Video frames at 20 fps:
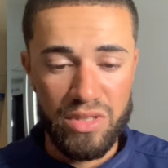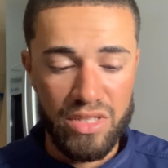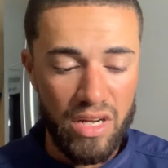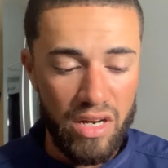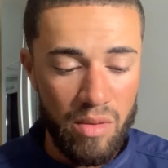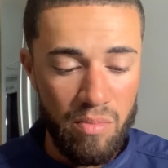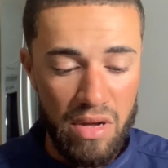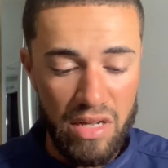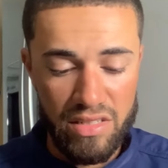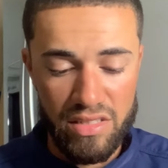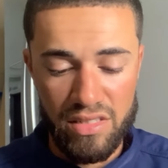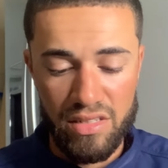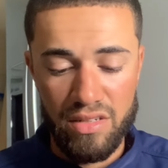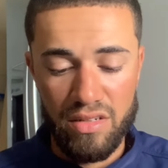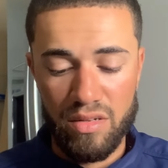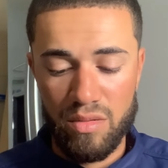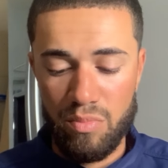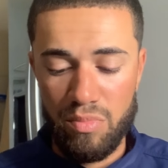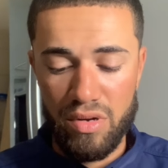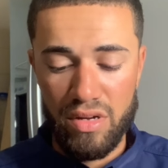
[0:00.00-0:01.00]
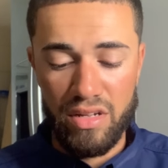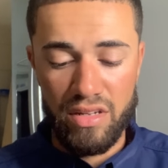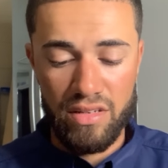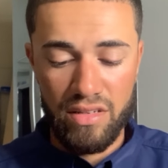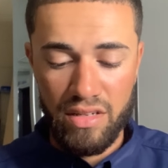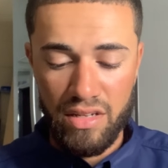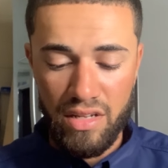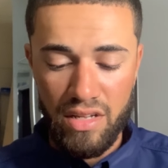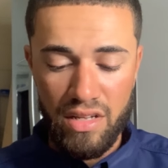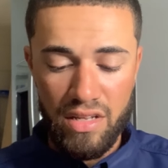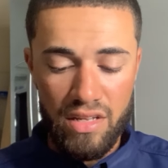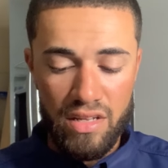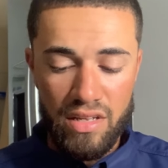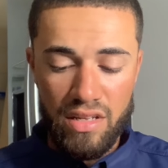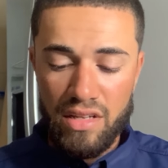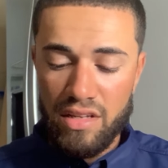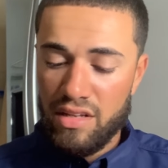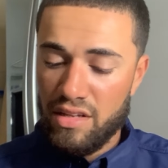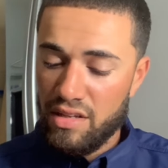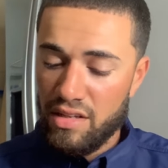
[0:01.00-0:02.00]
talking about snook, but
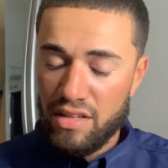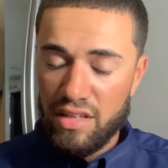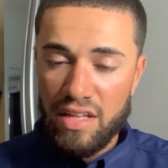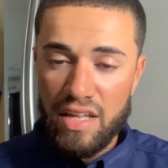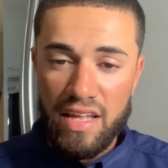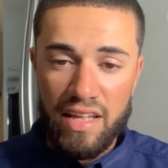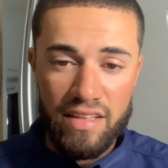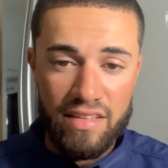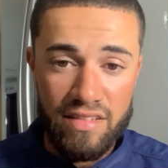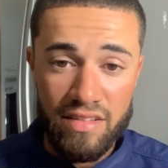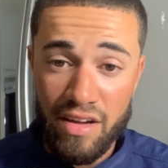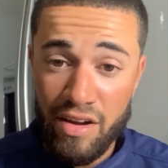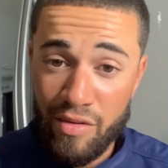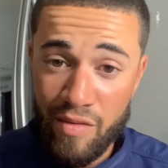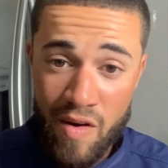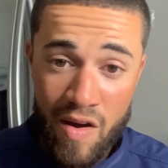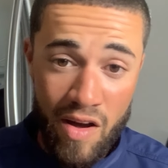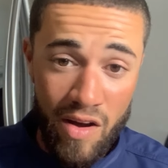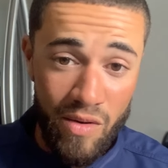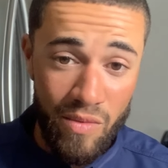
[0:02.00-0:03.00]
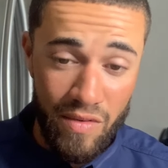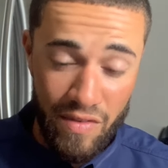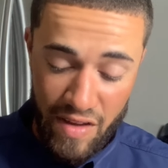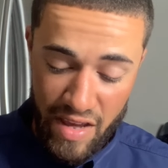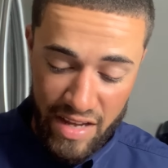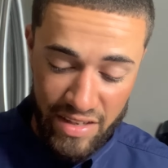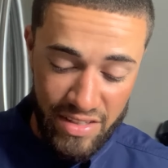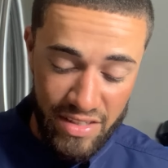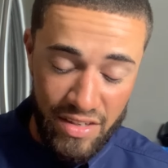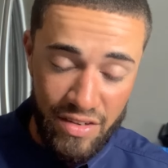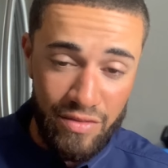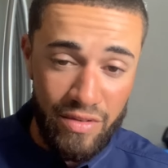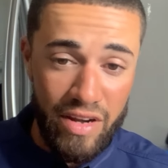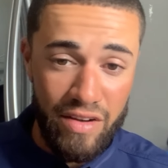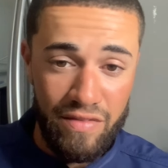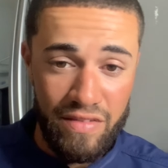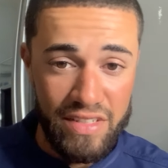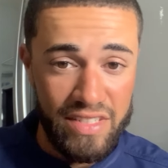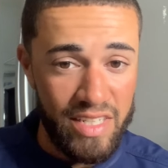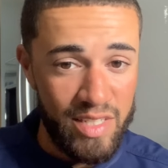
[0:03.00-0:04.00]
it's nothing wrong with catching a
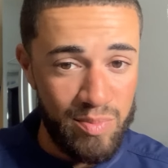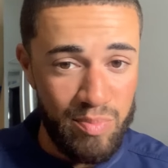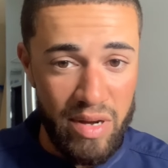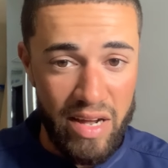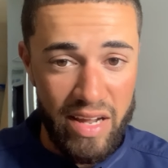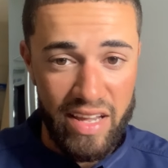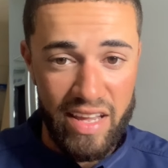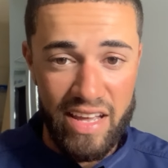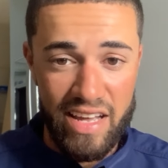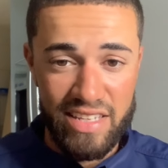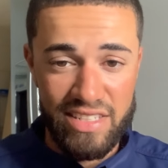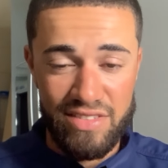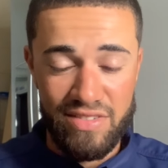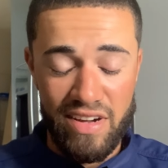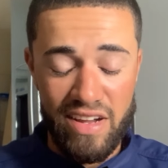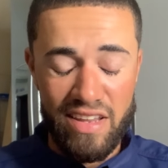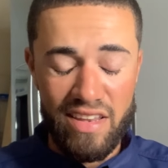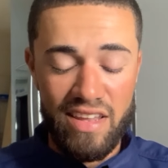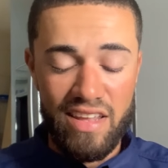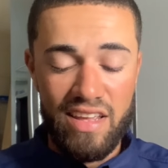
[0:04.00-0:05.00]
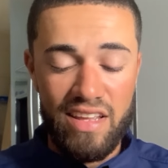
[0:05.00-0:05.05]
redfish as bycatch, right?